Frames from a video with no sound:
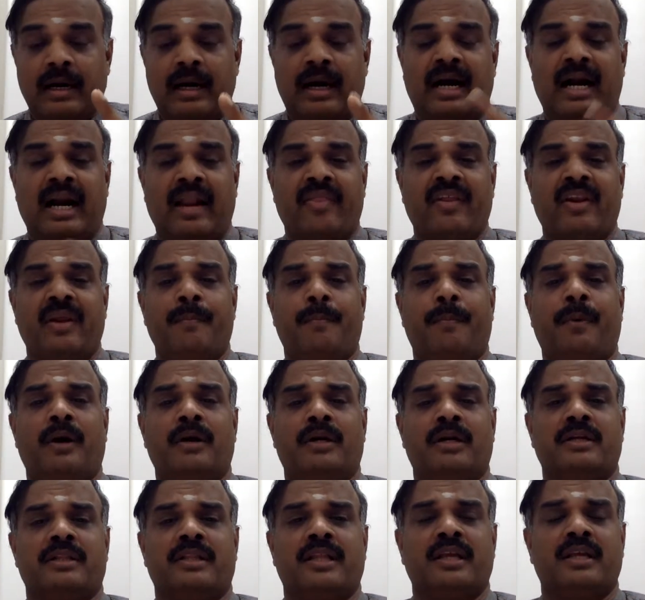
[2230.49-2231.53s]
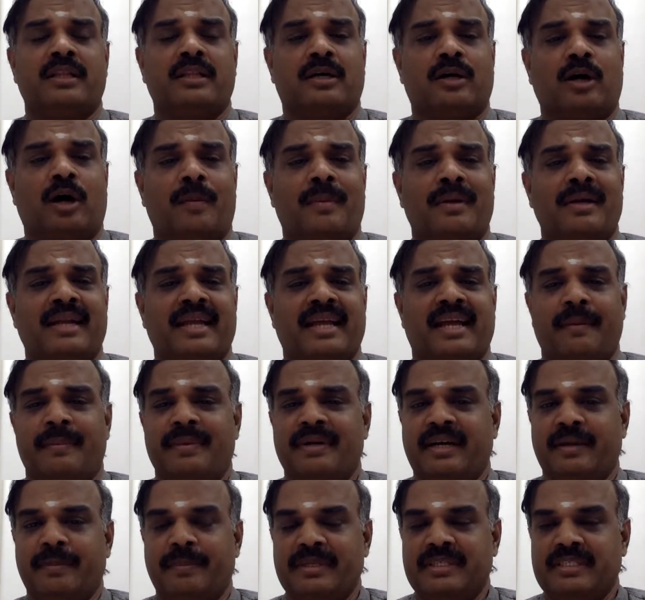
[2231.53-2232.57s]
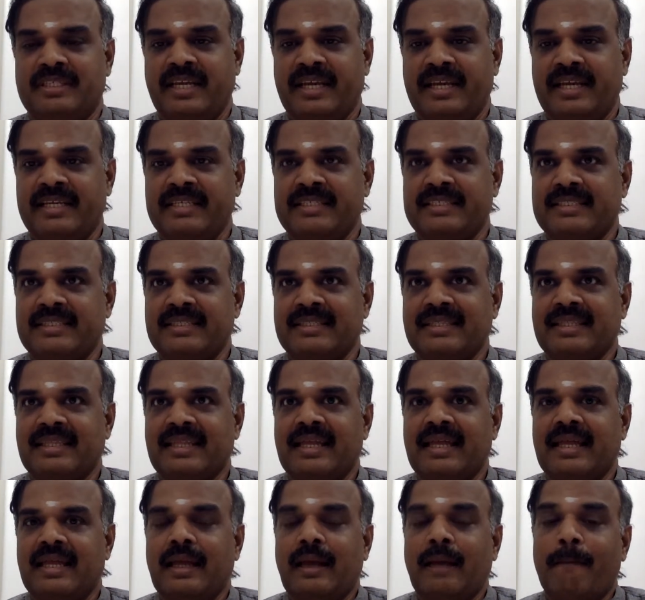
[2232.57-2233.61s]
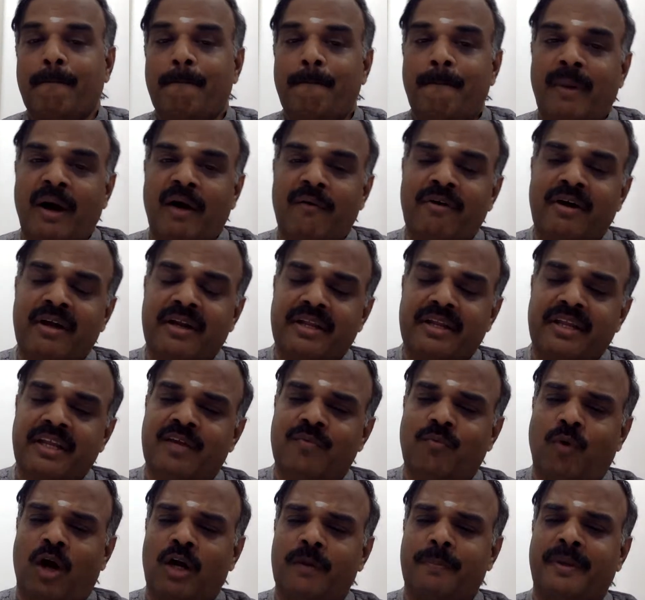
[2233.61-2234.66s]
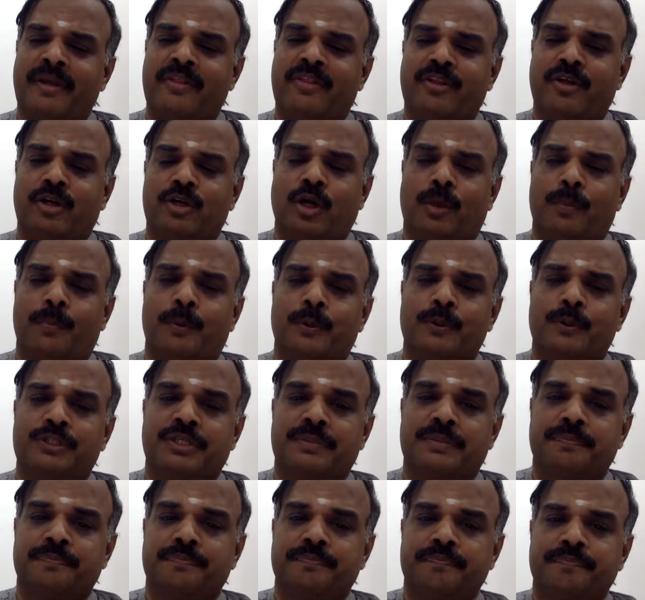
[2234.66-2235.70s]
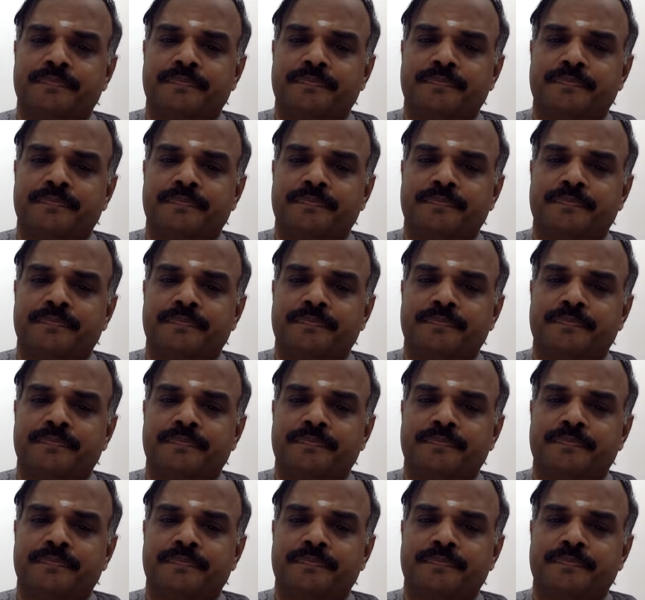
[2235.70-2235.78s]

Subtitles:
Another important thing in the commonly committed mistake is power. In what basis you have to apportion?